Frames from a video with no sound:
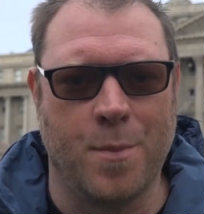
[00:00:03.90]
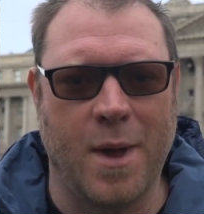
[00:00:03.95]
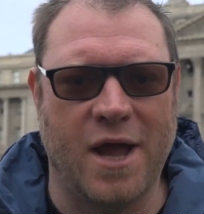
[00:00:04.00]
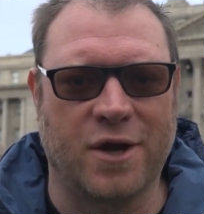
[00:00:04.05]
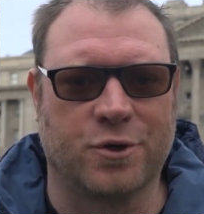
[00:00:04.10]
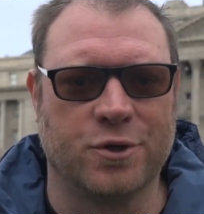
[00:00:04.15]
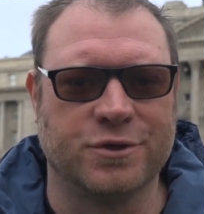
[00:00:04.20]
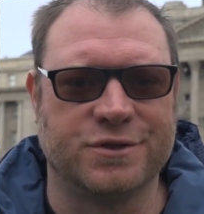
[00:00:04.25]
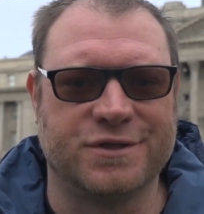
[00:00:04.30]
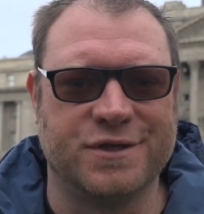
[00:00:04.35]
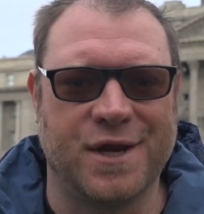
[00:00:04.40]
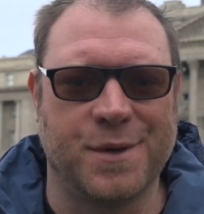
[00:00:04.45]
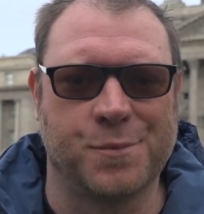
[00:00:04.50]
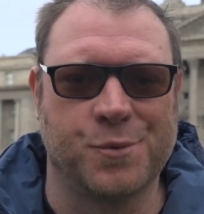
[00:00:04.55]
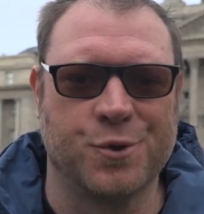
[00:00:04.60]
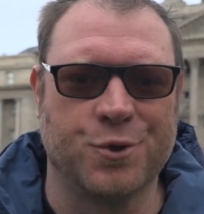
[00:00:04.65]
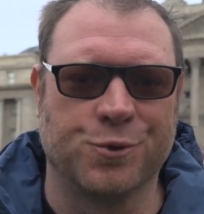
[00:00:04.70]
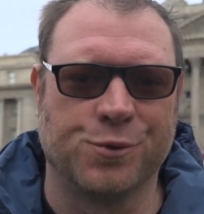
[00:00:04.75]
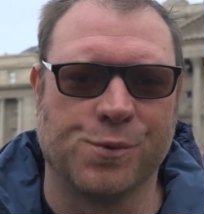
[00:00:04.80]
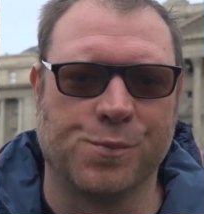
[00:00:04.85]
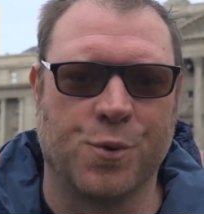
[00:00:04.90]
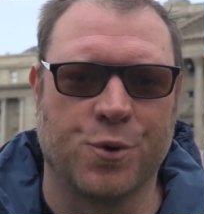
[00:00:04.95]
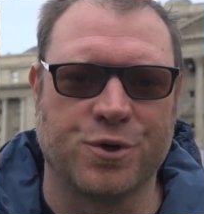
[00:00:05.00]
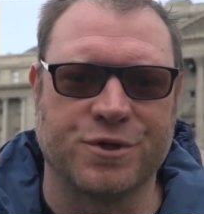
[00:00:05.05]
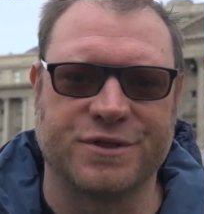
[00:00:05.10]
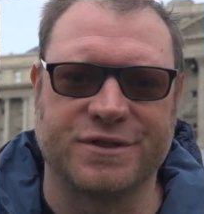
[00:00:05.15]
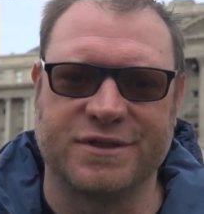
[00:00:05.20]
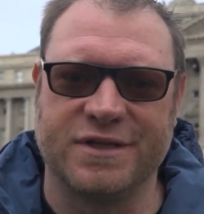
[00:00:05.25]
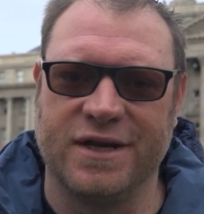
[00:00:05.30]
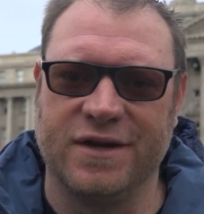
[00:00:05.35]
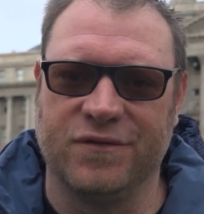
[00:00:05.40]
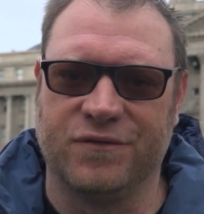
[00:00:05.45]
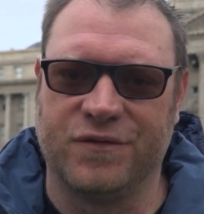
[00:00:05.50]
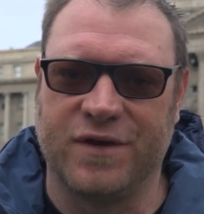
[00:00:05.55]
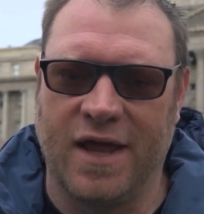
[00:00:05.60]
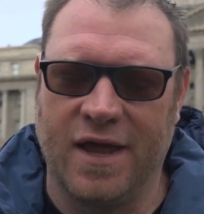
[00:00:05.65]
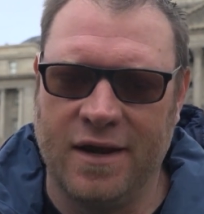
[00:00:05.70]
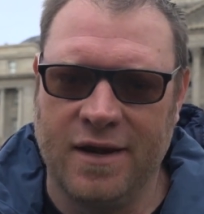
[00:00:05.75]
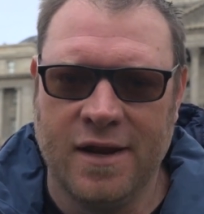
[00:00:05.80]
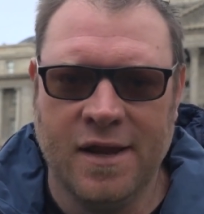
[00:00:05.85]
Backroads neighborhood reporter, Steve
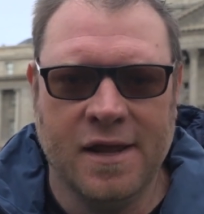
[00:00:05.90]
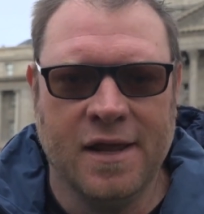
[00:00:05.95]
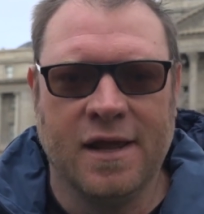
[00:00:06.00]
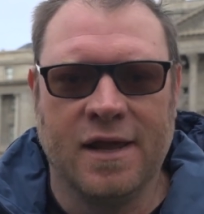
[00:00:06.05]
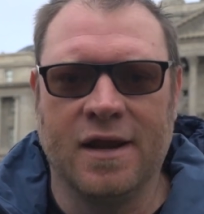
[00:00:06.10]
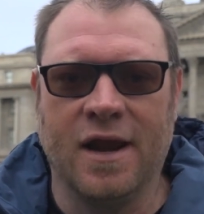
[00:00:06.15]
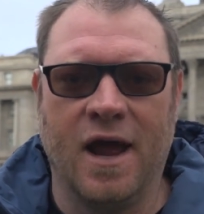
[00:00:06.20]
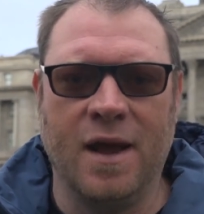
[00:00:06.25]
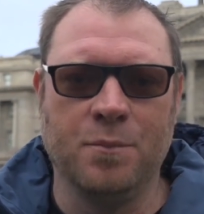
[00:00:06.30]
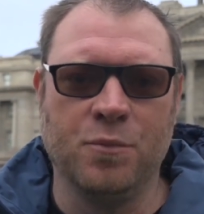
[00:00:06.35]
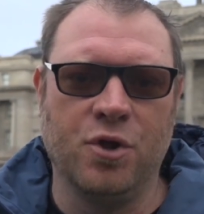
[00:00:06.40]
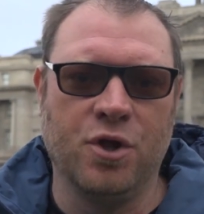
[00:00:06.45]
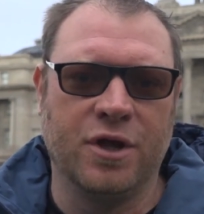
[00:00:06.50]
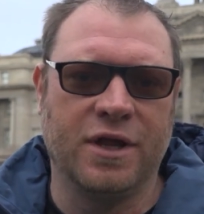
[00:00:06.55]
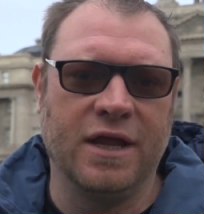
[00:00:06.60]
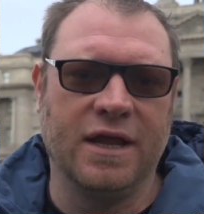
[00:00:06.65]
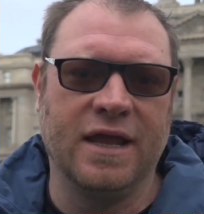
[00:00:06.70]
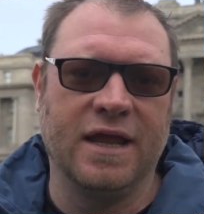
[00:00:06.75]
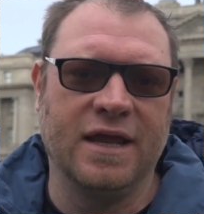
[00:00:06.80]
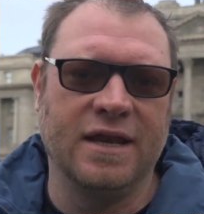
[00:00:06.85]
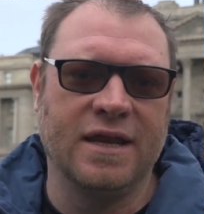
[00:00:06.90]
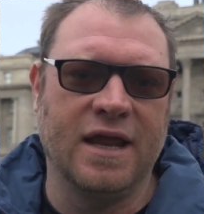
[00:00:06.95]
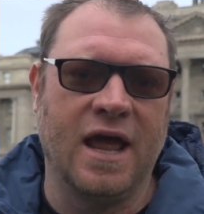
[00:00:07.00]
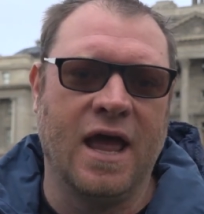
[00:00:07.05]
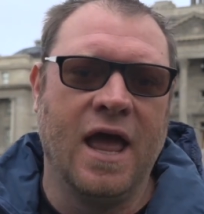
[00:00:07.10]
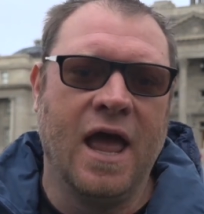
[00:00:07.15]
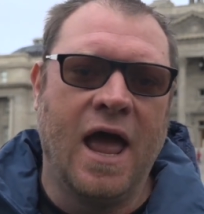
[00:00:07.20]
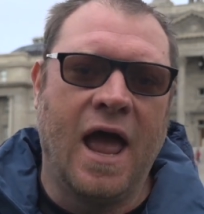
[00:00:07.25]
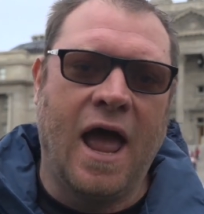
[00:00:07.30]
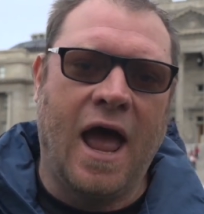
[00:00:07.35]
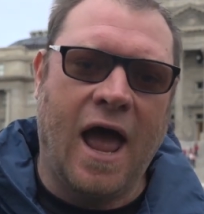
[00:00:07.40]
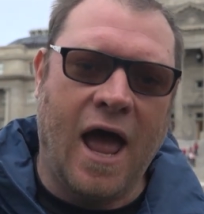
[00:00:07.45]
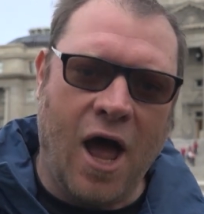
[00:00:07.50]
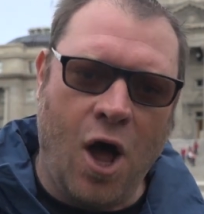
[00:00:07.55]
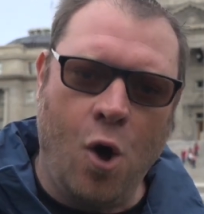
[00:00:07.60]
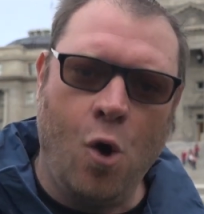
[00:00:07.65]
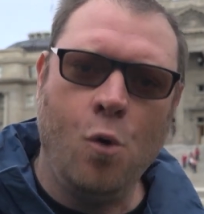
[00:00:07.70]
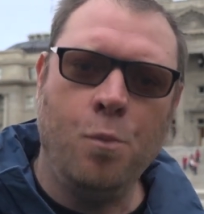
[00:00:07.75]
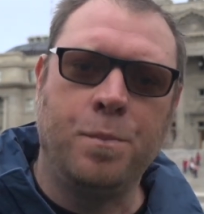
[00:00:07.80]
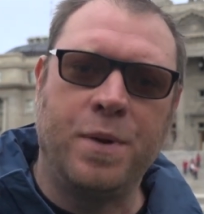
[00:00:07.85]
Dent, and I'm looking into
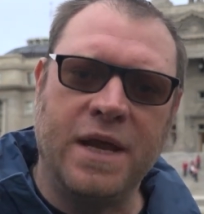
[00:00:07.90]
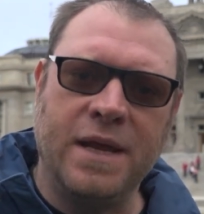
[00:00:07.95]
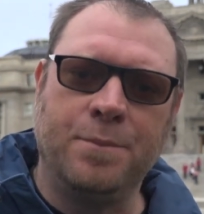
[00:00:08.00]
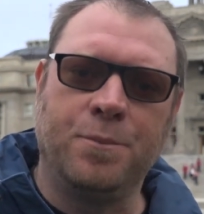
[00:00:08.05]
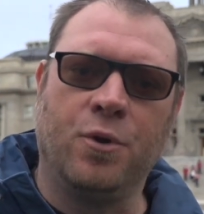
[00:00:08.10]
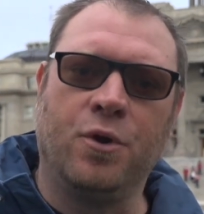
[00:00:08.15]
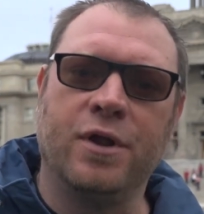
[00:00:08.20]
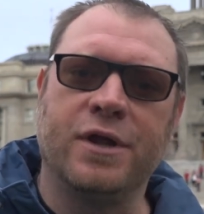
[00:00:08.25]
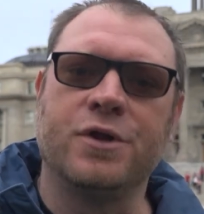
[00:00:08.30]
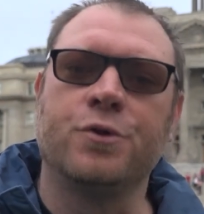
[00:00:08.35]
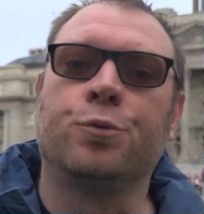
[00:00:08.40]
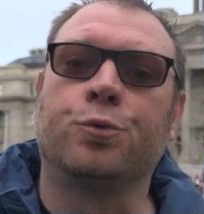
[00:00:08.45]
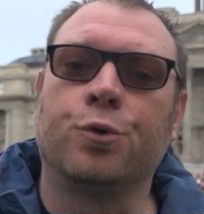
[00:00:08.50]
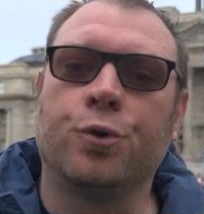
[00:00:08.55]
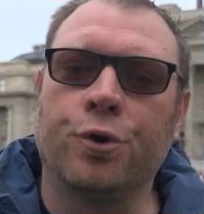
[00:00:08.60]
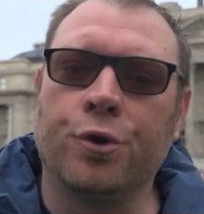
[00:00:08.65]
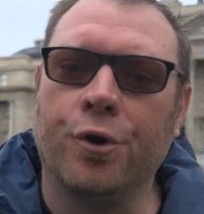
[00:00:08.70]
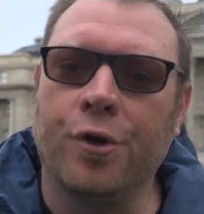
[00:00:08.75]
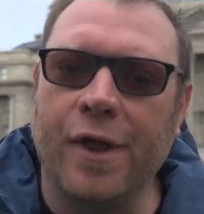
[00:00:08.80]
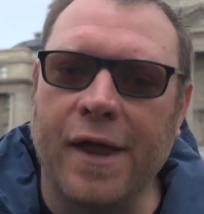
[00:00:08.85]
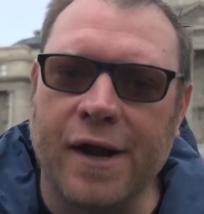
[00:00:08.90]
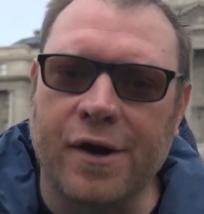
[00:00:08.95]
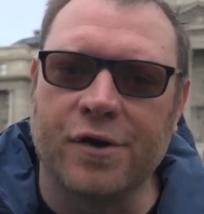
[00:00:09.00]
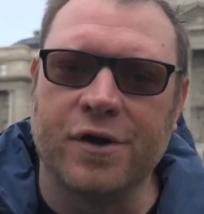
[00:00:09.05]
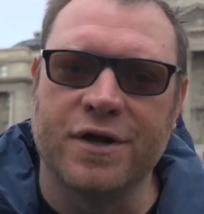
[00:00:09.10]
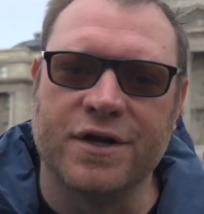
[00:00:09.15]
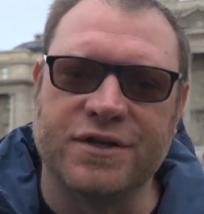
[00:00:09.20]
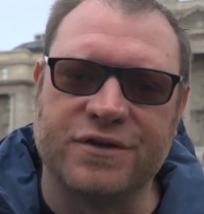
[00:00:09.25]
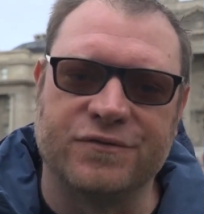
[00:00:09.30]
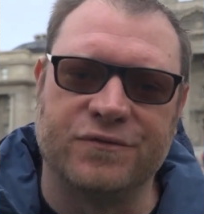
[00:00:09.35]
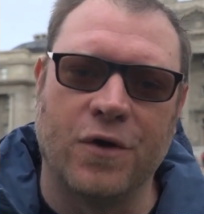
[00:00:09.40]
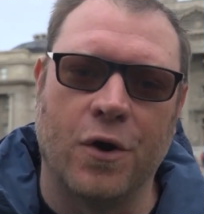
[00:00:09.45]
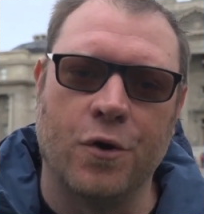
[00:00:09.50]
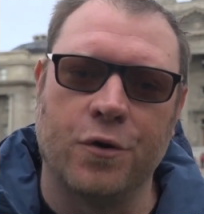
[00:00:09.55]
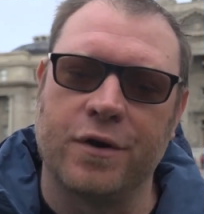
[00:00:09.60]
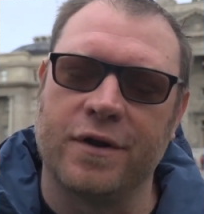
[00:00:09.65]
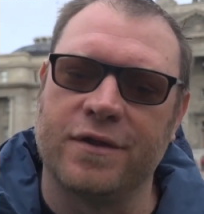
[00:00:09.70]
how people in rural areas vote.